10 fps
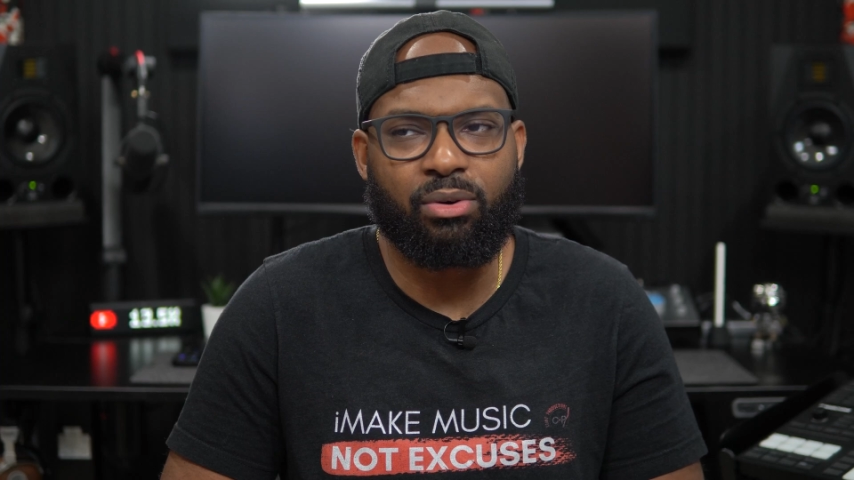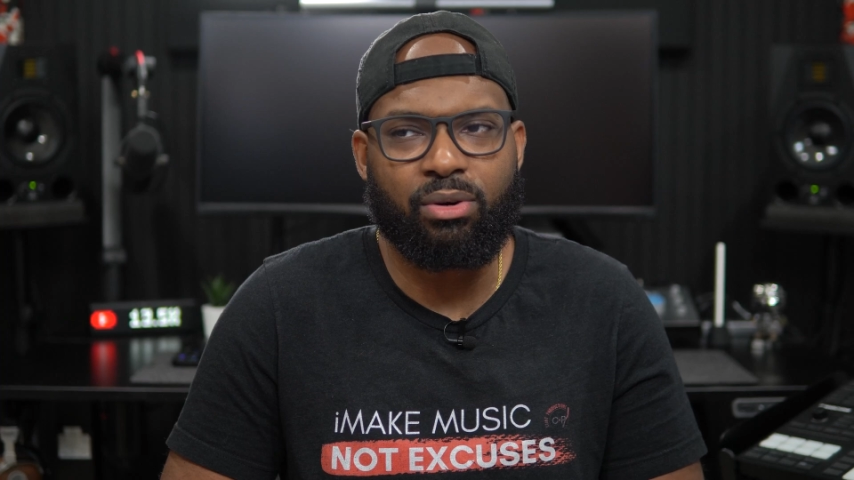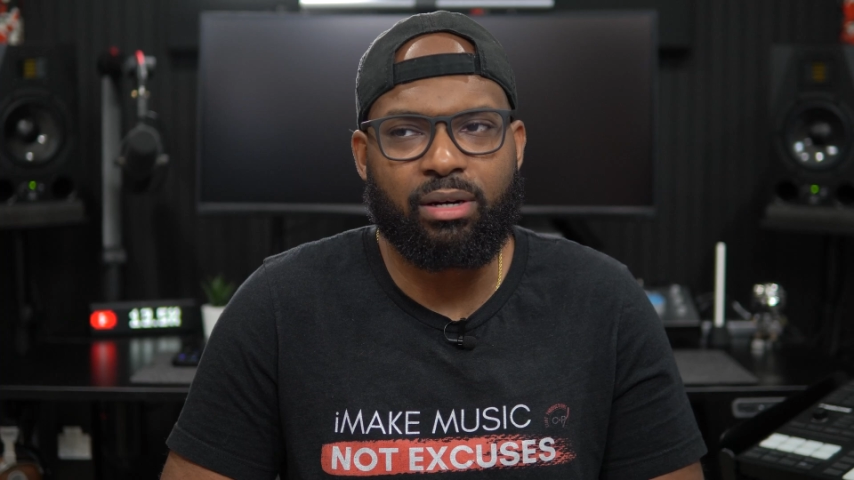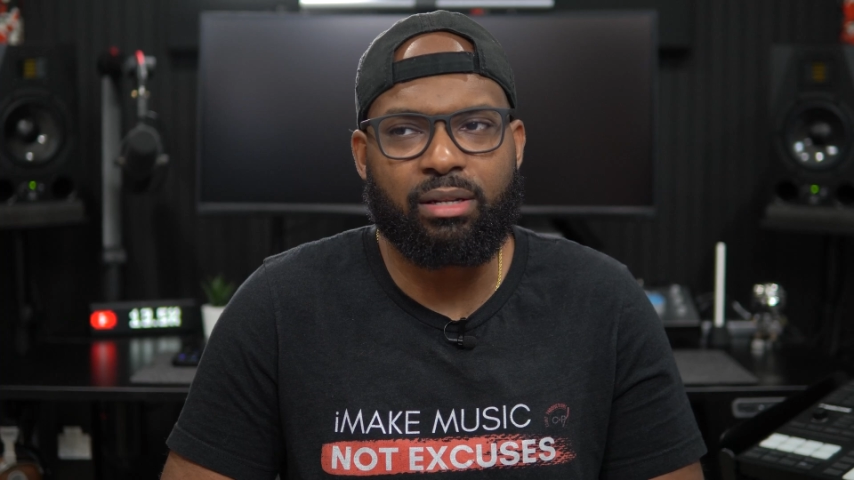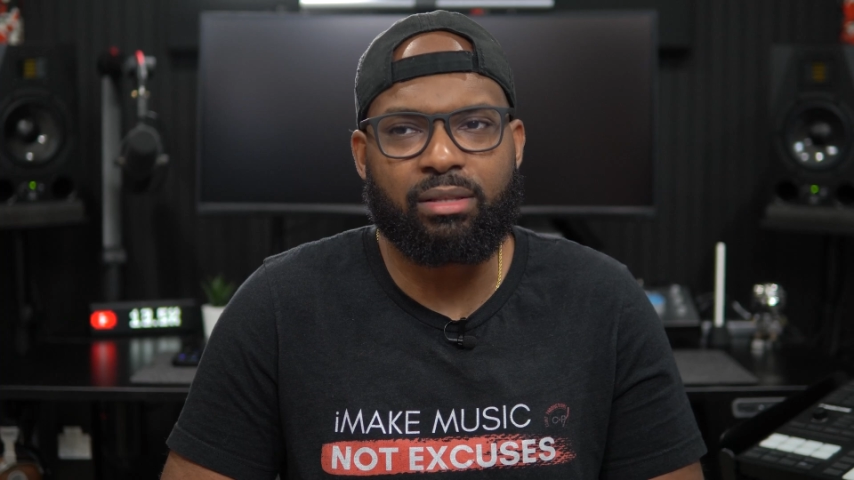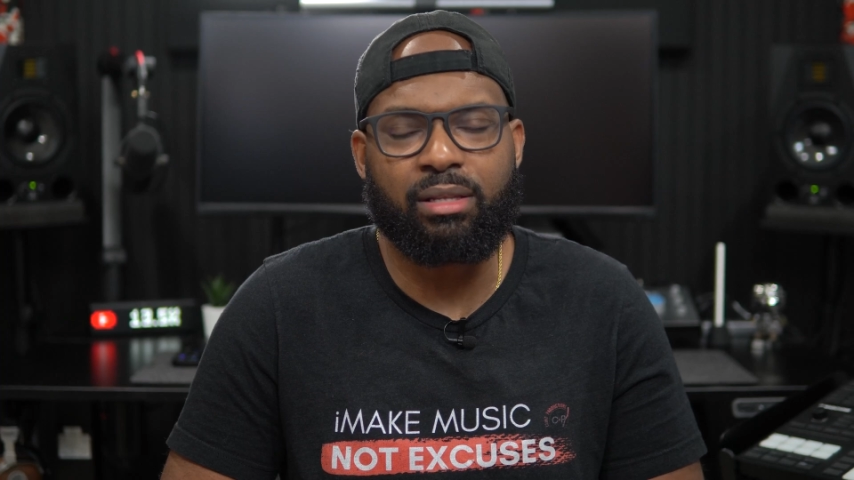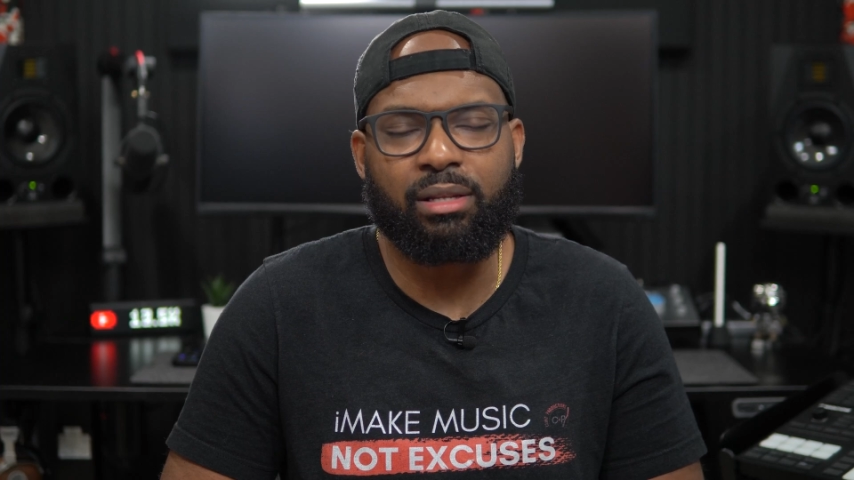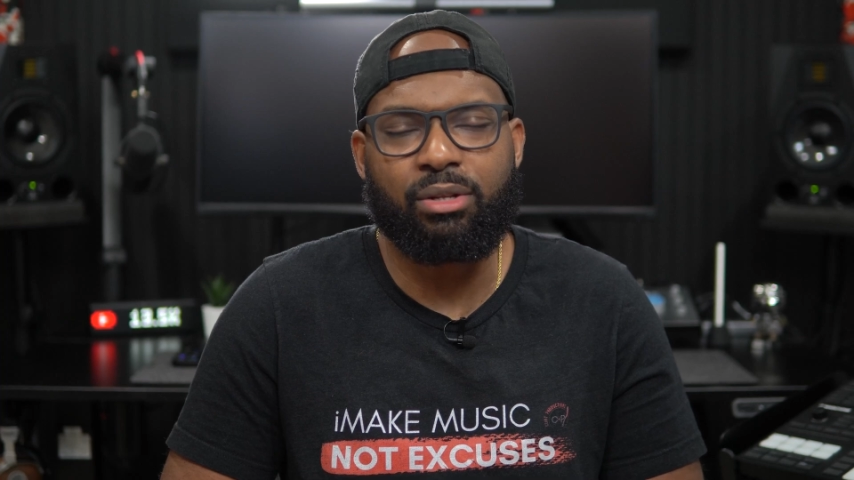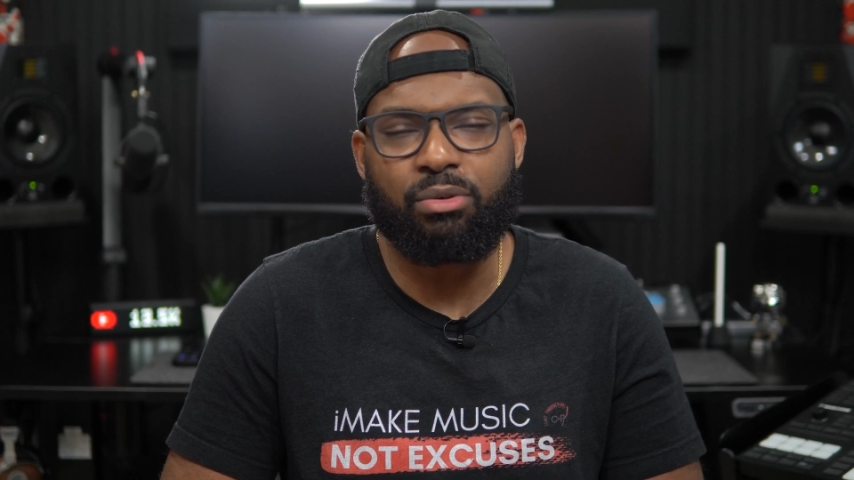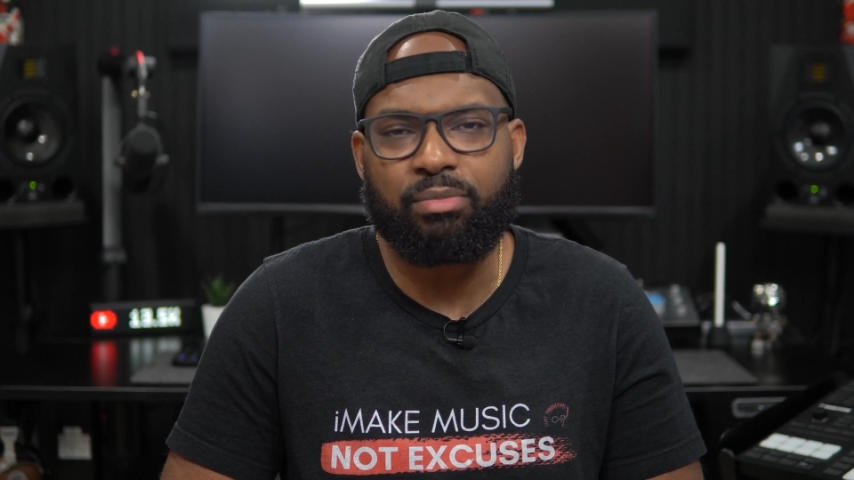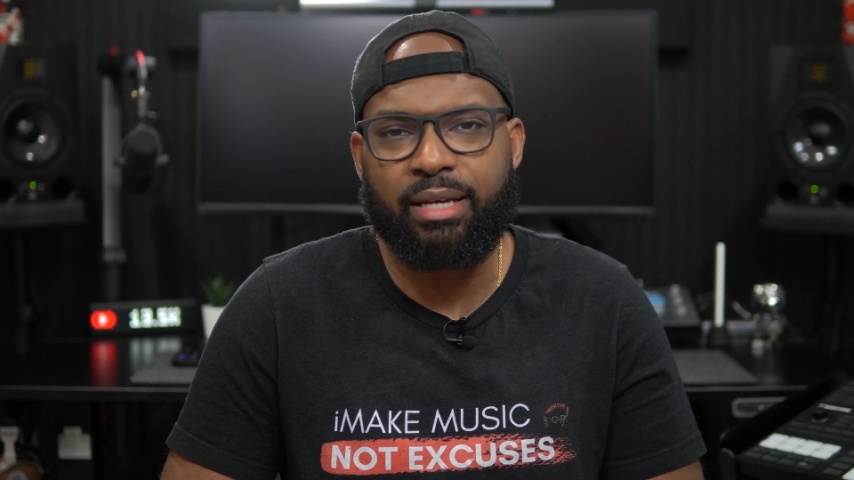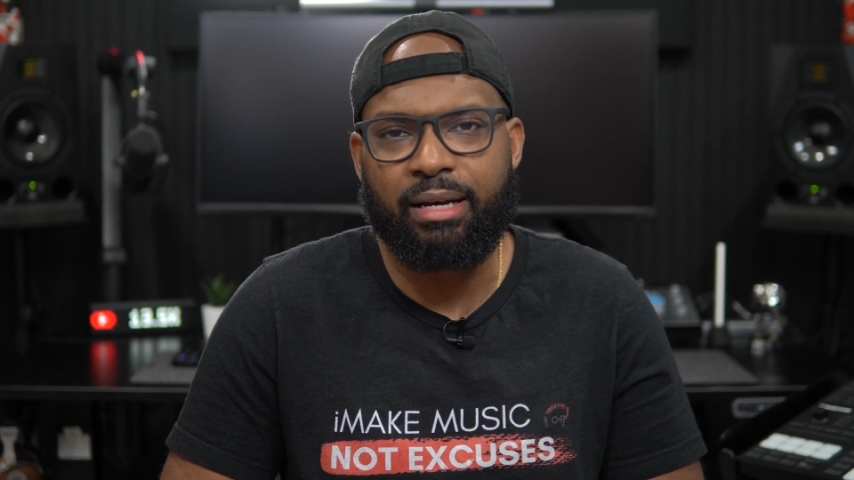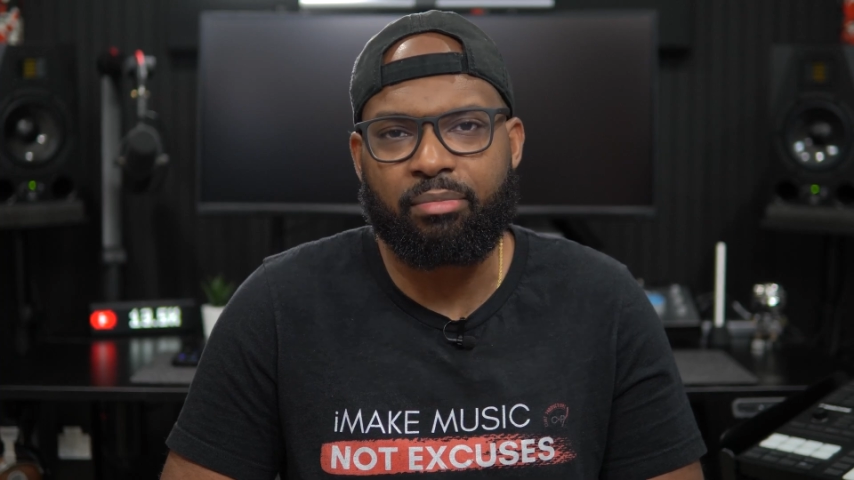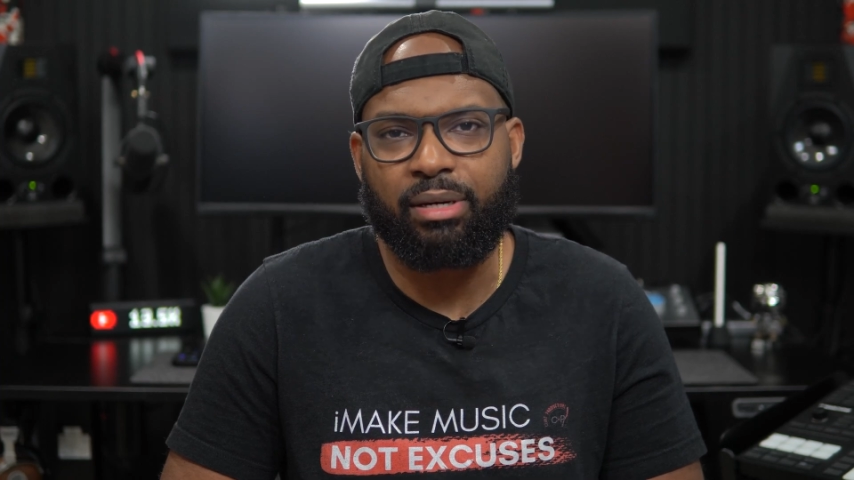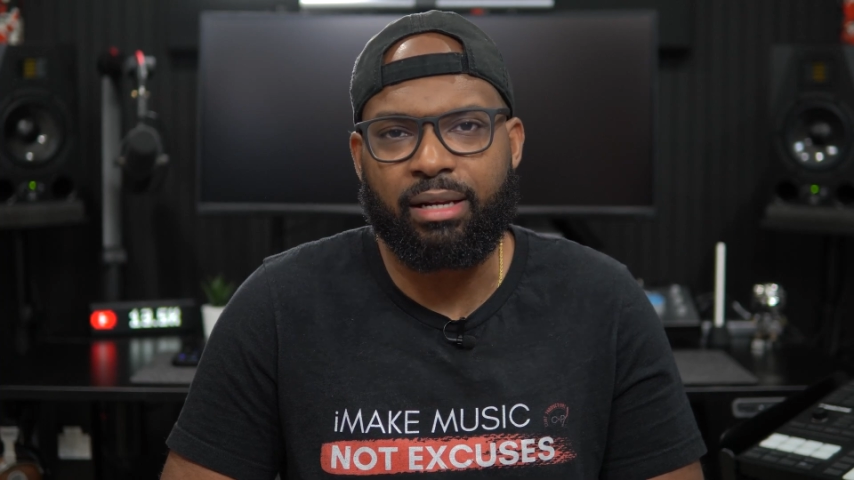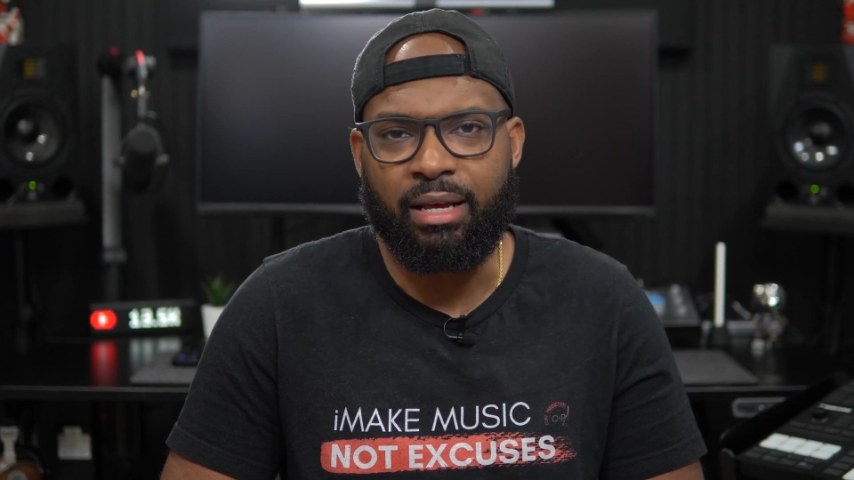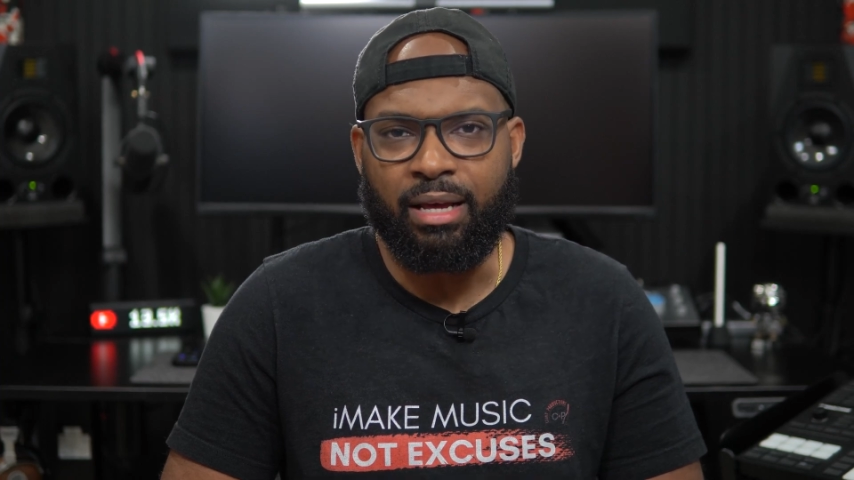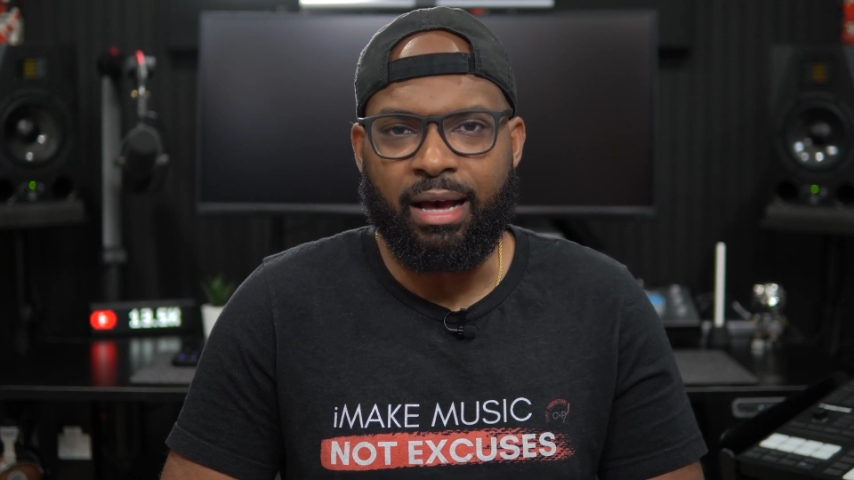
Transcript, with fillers: on the Loupedeck, but